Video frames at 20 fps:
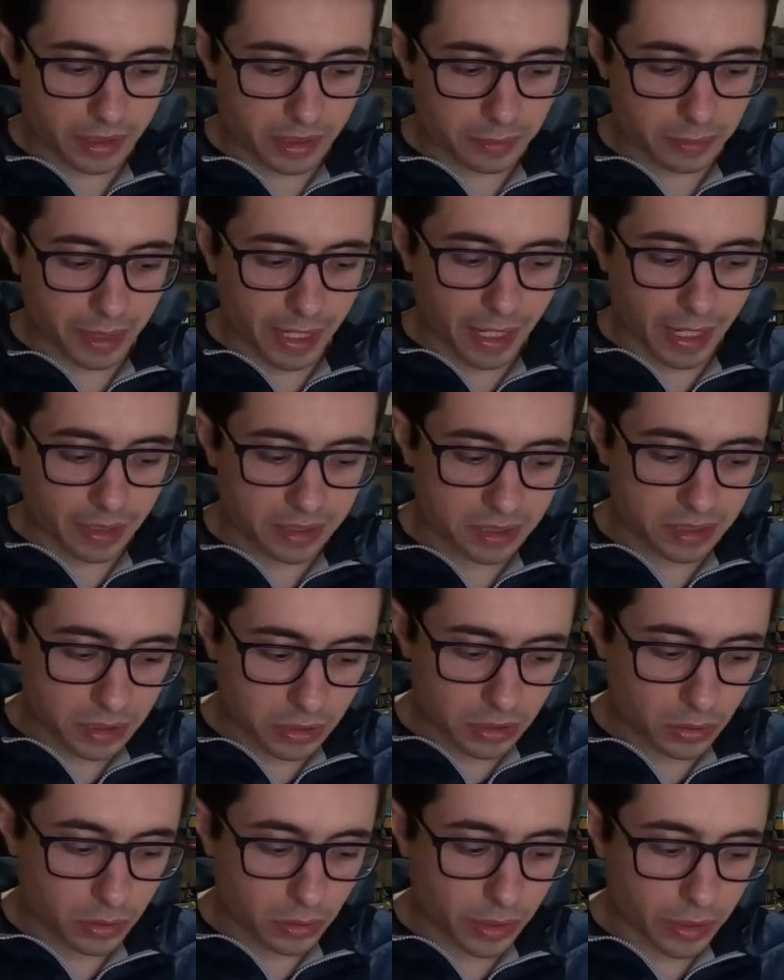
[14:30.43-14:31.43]
but at
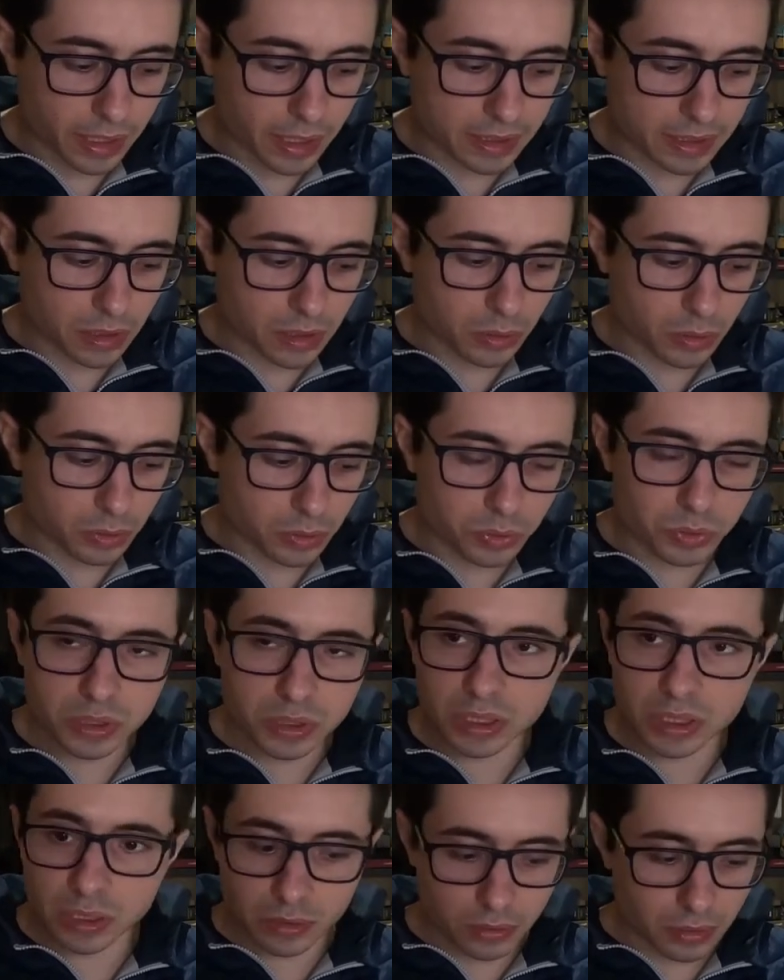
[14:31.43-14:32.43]
0 is equal to
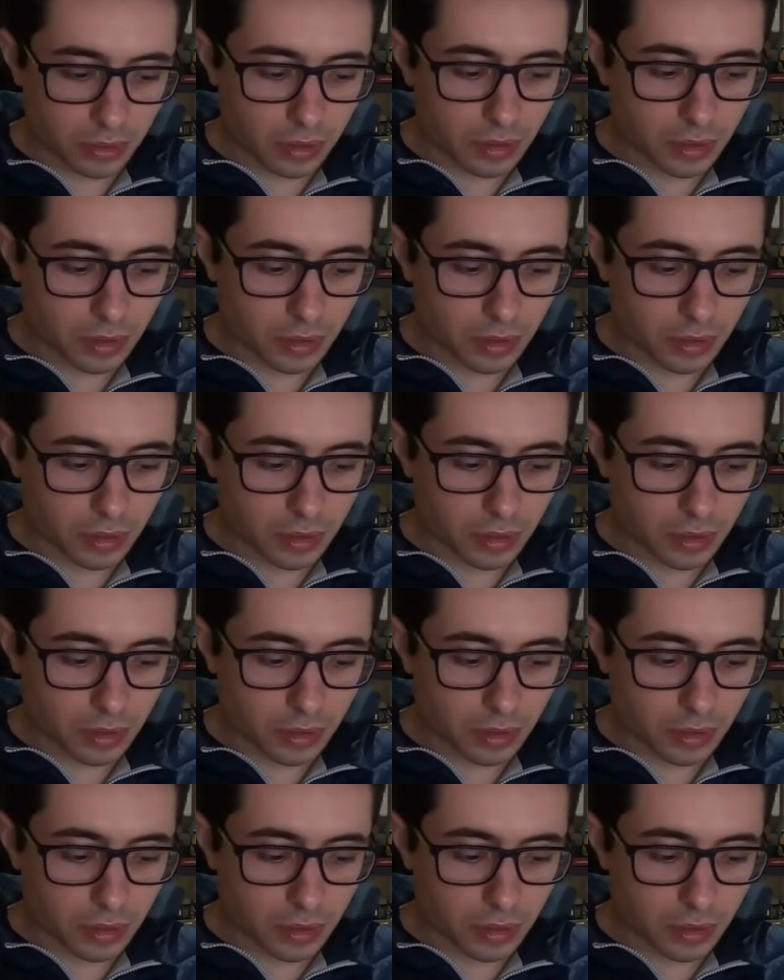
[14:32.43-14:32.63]
0.